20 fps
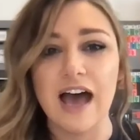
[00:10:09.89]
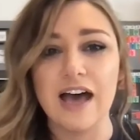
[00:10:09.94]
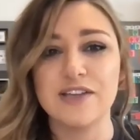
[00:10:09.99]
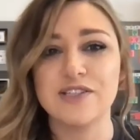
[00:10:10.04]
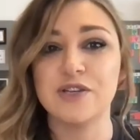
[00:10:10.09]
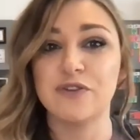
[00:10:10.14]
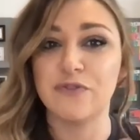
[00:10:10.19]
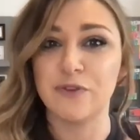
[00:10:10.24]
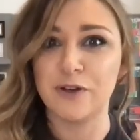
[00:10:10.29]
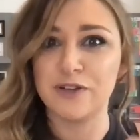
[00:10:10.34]

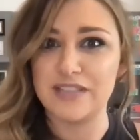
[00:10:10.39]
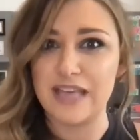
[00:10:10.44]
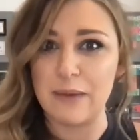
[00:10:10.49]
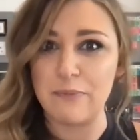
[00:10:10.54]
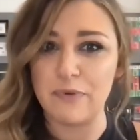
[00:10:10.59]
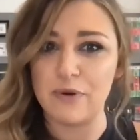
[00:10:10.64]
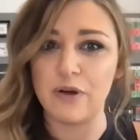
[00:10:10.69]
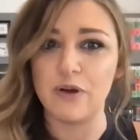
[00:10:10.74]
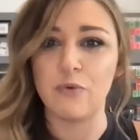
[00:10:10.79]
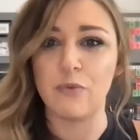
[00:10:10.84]
So for
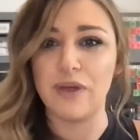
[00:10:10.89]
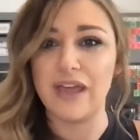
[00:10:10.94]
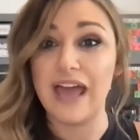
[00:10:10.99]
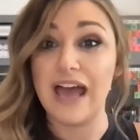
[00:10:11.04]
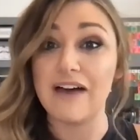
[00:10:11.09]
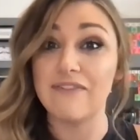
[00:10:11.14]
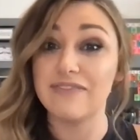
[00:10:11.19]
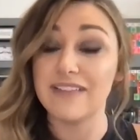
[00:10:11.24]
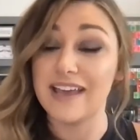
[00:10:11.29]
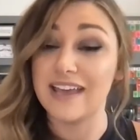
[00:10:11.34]
example, we
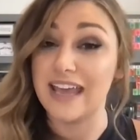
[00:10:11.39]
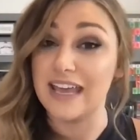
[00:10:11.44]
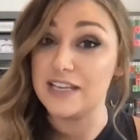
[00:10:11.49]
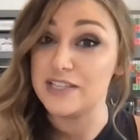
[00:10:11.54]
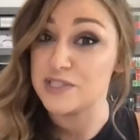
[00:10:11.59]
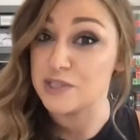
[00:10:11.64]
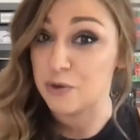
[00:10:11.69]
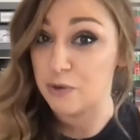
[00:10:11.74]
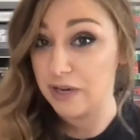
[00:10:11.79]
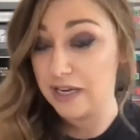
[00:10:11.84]
have like a
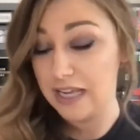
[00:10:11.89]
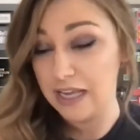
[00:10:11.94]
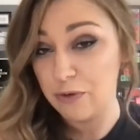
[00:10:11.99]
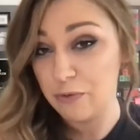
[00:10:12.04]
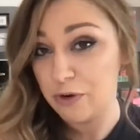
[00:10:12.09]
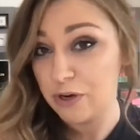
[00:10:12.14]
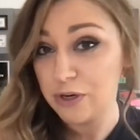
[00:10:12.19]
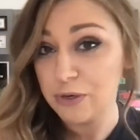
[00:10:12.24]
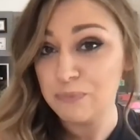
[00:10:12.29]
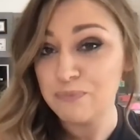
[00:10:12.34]
screening
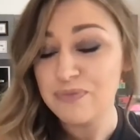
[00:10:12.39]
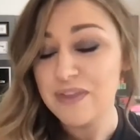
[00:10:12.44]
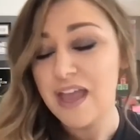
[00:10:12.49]
room,